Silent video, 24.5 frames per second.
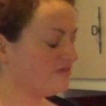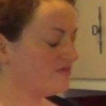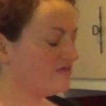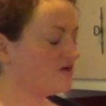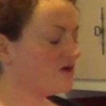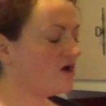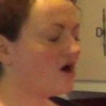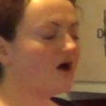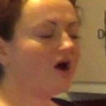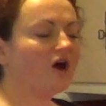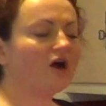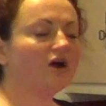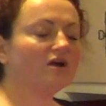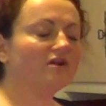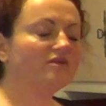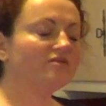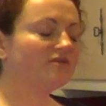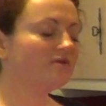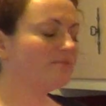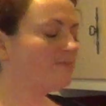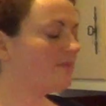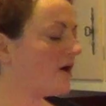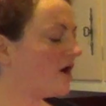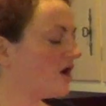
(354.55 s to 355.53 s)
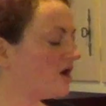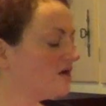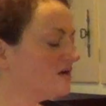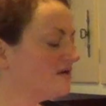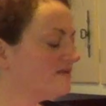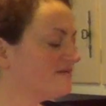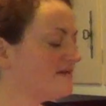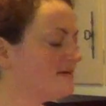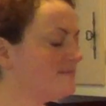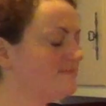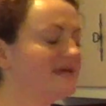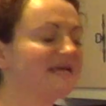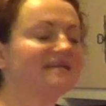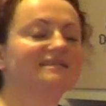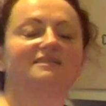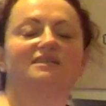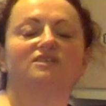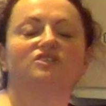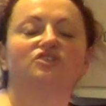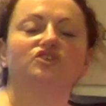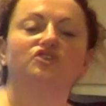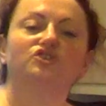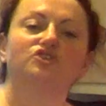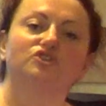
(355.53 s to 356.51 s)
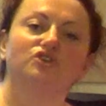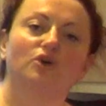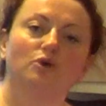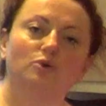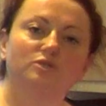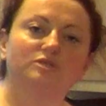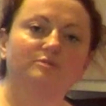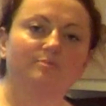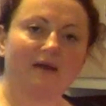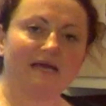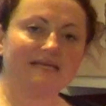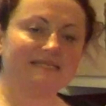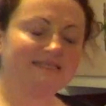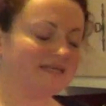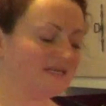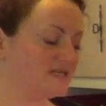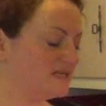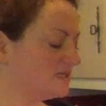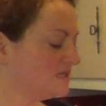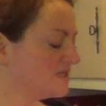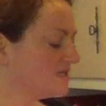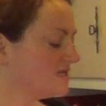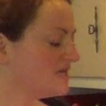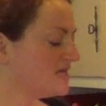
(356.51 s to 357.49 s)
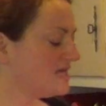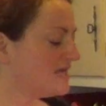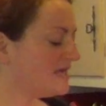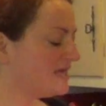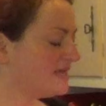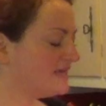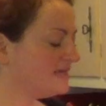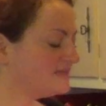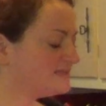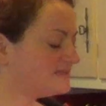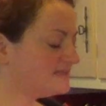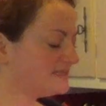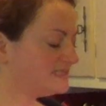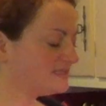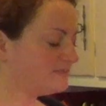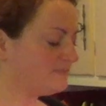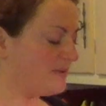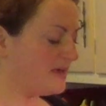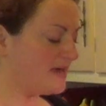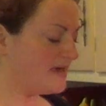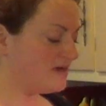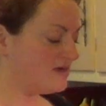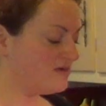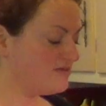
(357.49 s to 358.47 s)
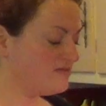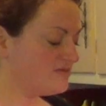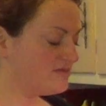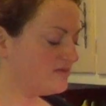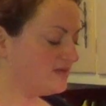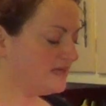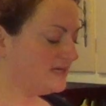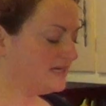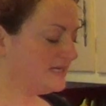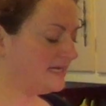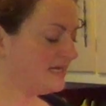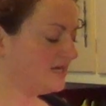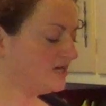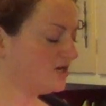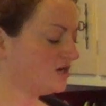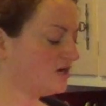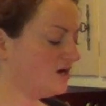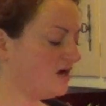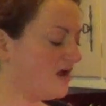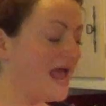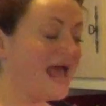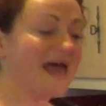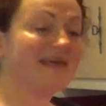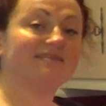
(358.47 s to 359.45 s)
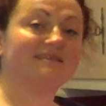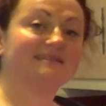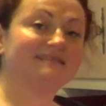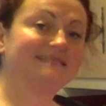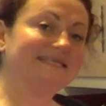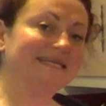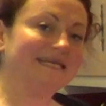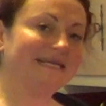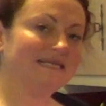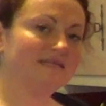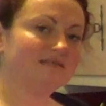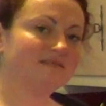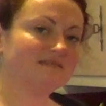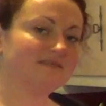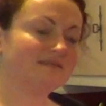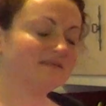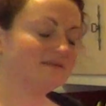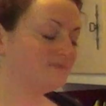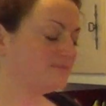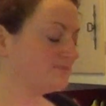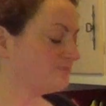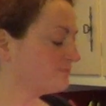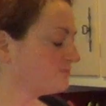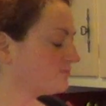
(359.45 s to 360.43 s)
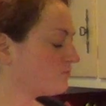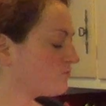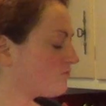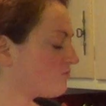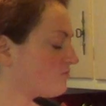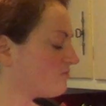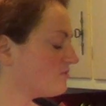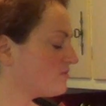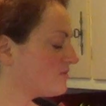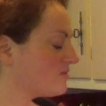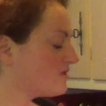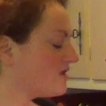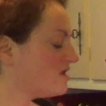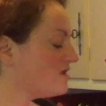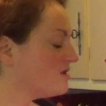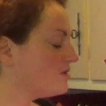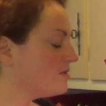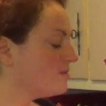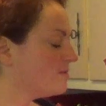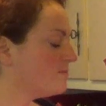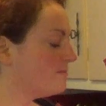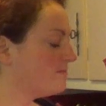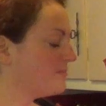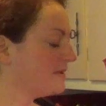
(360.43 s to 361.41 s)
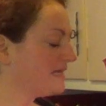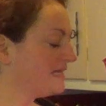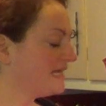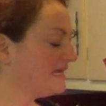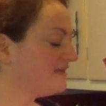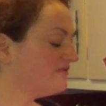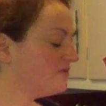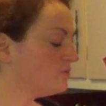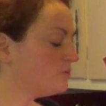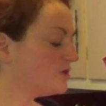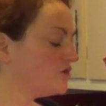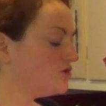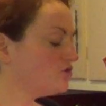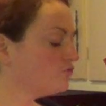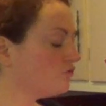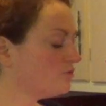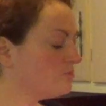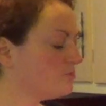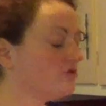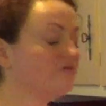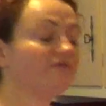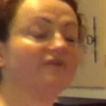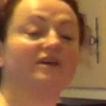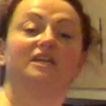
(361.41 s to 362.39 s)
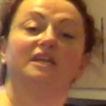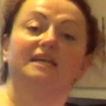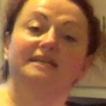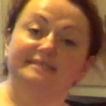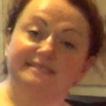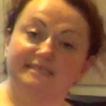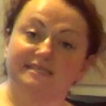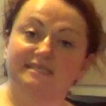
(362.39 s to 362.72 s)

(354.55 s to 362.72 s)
the part that makes it so spicy is this pith in here and the seeds. But even when you remove it, it's